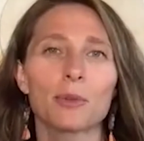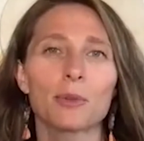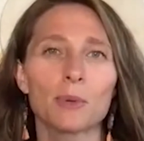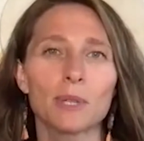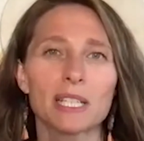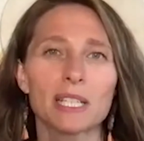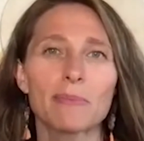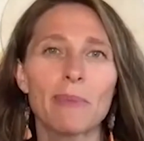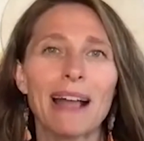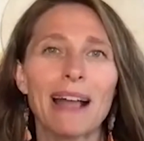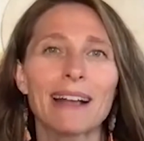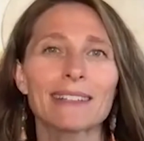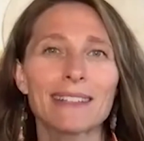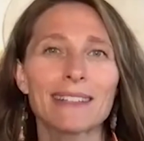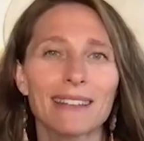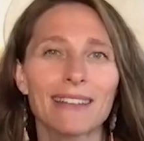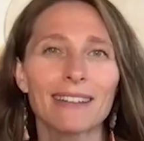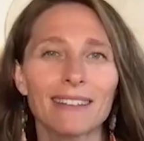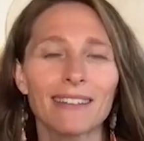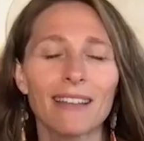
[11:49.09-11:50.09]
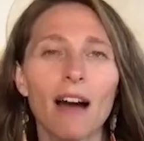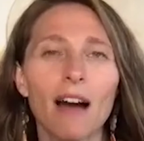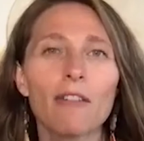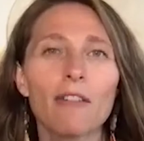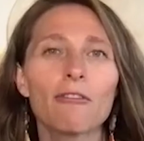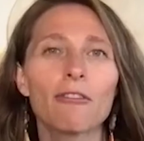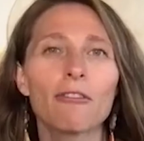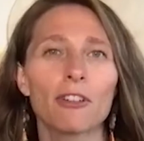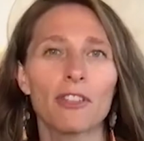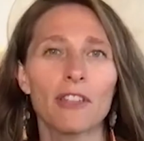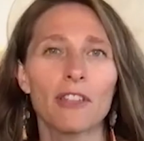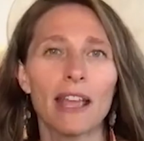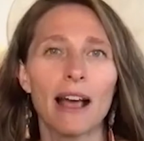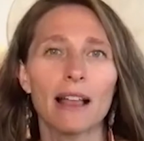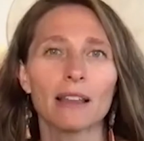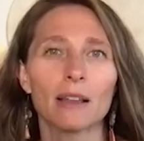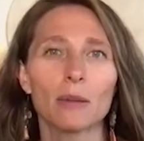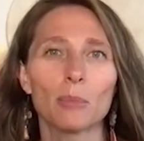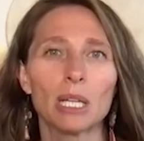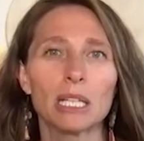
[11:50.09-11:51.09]
respect and a love for the
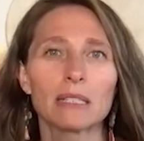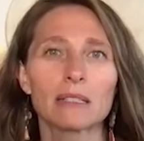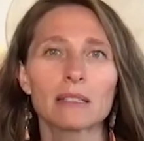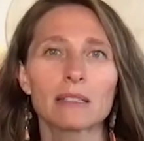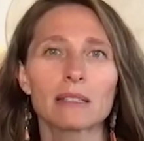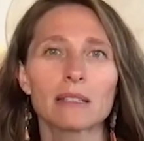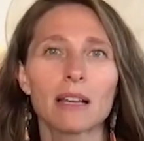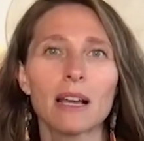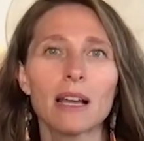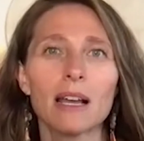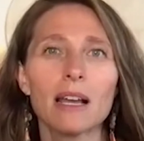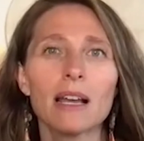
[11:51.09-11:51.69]
elements